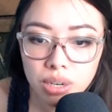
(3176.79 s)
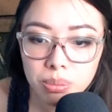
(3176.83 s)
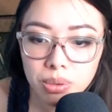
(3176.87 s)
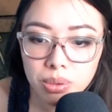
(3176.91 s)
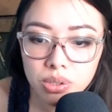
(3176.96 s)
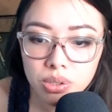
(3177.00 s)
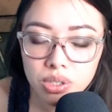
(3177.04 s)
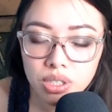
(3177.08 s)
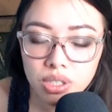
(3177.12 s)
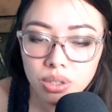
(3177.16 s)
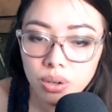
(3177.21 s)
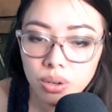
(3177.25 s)

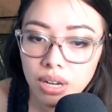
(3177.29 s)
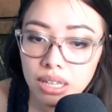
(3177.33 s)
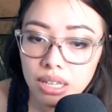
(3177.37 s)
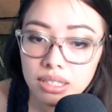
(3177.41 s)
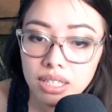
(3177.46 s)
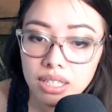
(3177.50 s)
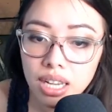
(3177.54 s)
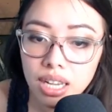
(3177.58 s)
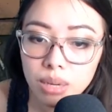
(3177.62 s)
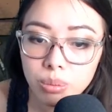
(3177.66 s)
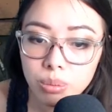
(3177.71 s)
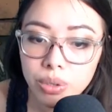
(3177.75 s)
person to go
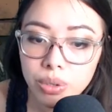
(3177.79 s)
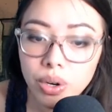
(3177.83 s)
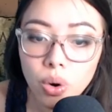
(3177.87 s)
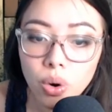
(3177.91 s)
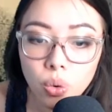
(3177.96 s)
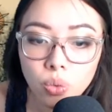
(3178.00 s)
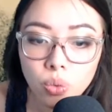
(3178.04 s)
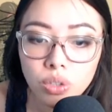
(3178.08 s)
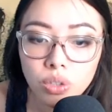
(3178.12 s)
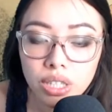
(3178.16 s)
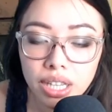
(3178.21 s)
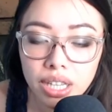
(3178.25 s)
outside. We
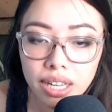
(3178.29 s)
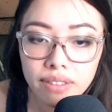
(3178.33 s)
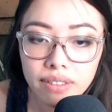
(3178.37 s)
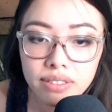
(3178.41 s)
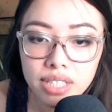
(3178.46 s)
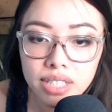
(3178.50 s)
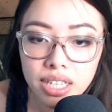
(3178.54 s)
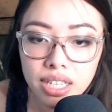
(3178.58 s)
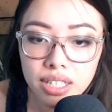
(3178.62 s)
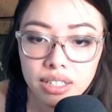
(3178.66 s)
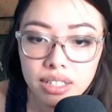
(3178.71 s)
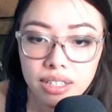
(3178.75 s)
only have
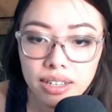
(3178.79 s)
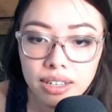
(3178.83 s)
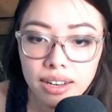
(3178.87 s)
Ted.